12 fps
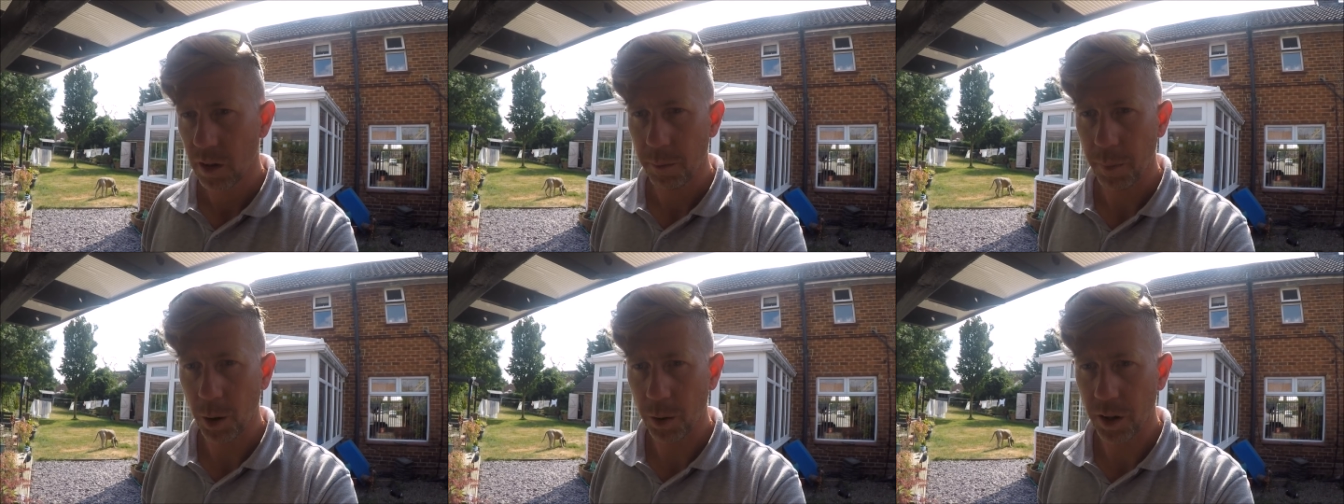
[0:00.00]

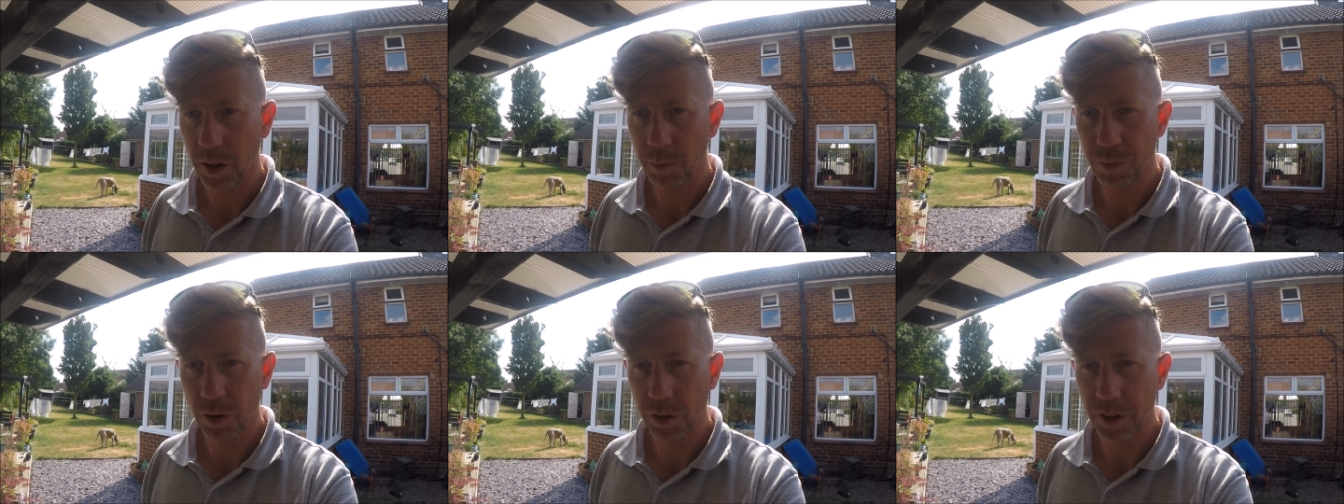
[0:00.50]
poking and
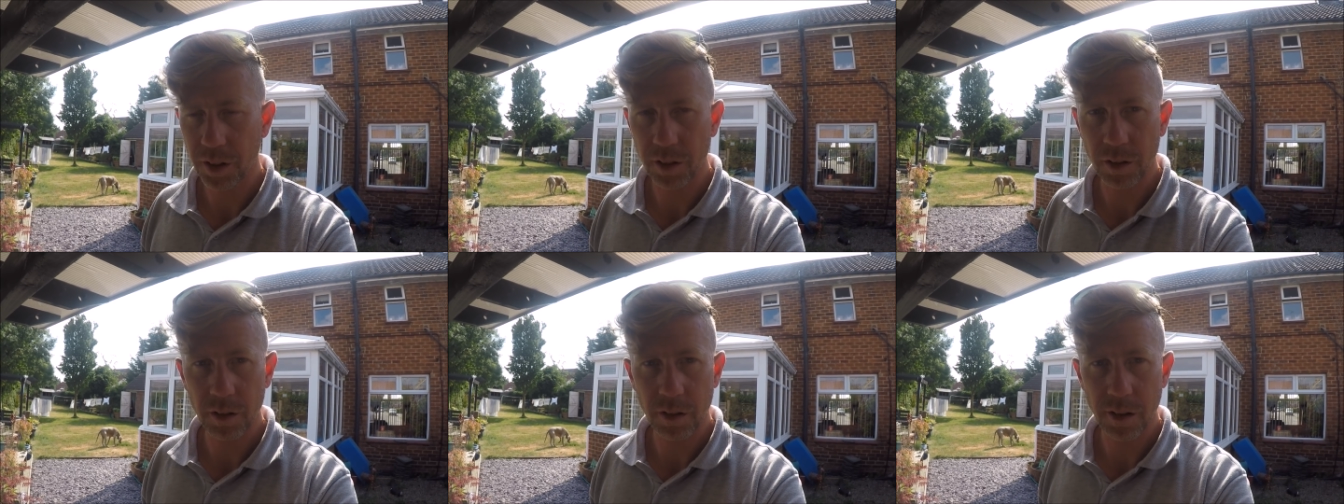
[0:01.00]
prodding
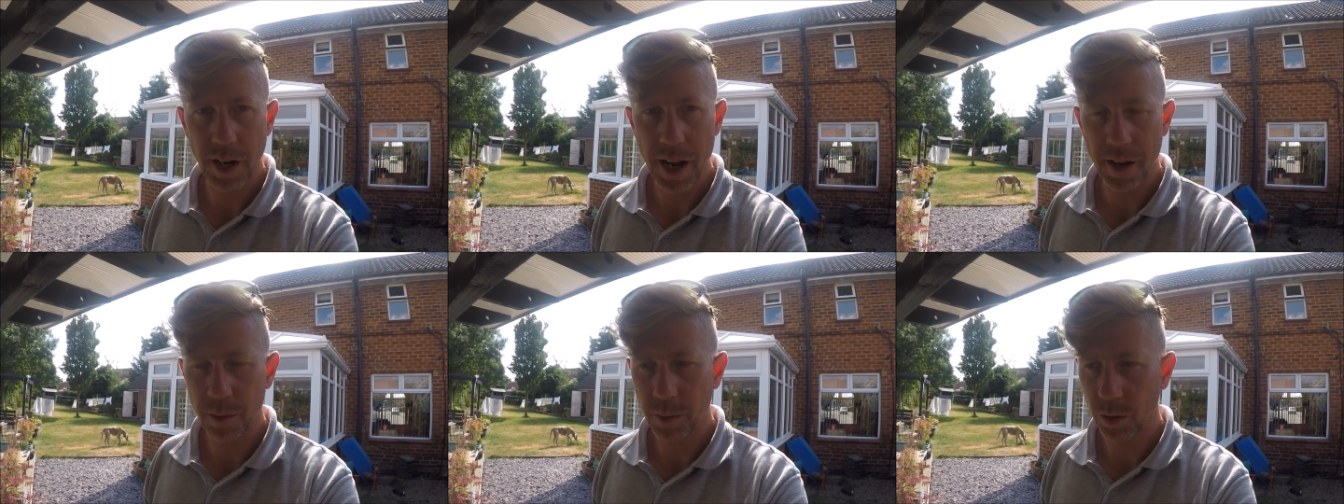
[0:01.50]
and
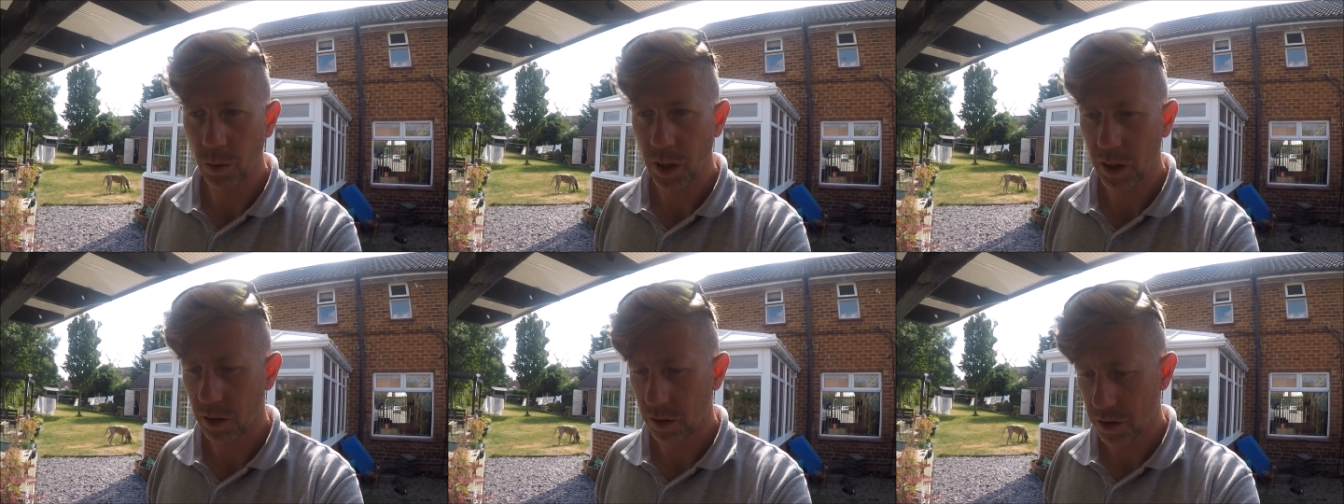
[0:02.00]
netting them and all that kind